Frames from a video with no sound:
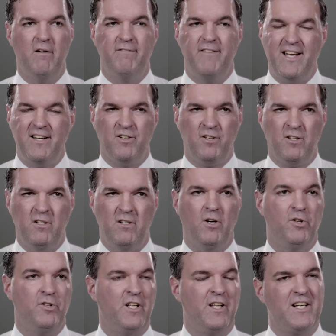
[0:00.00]
Fentanyl
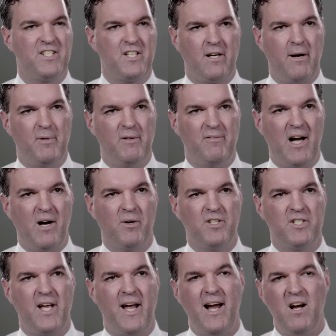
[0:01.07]
only lasts a couple of
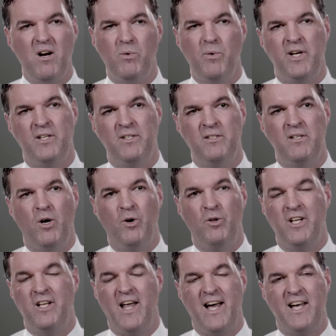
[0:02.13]
hours. Heroin
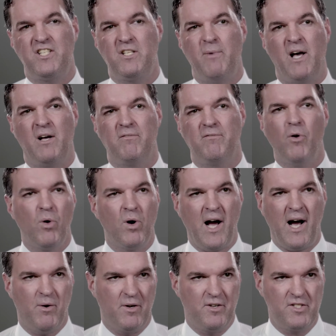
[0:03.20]
only lasts about 4
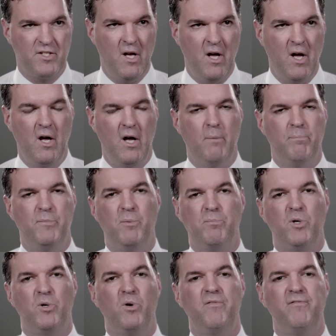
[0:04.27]
hours.
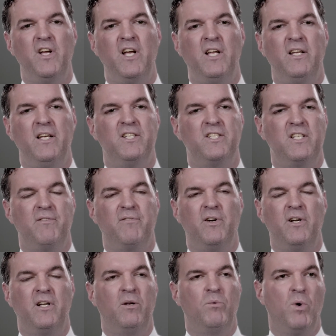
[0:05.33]
Buprenorphine is
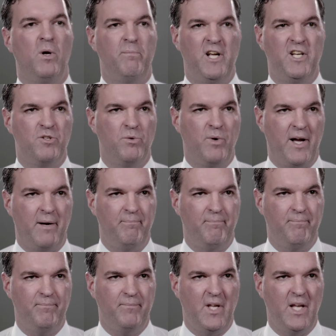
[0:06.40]
different in one major way.
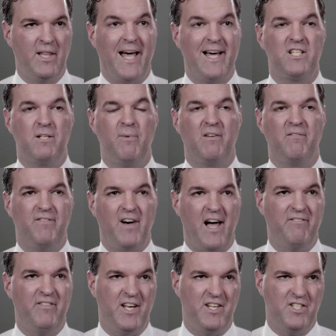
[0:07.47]
It lasts about
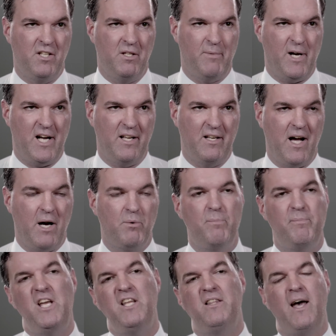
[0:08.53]
5 days in the body. I'll
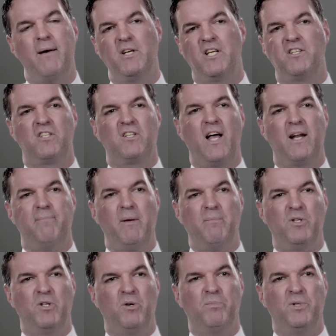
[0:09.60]
repeat that because a lot of
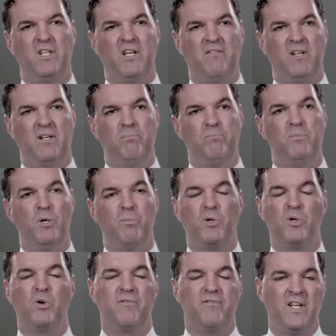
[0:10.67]
people don't believe it.
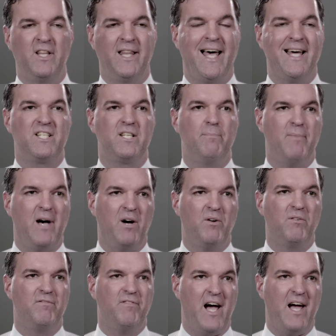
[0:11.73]
Buprenorphine lasts
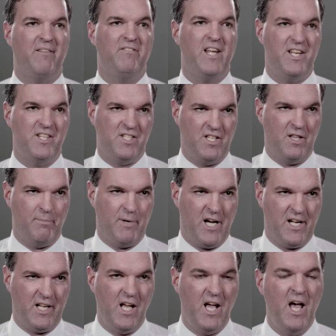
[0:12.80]
about 5 days in the
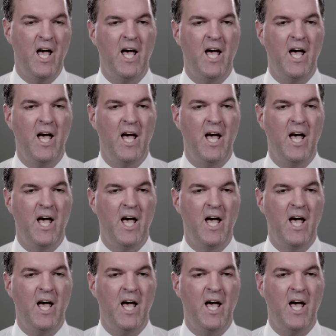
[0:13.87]
body,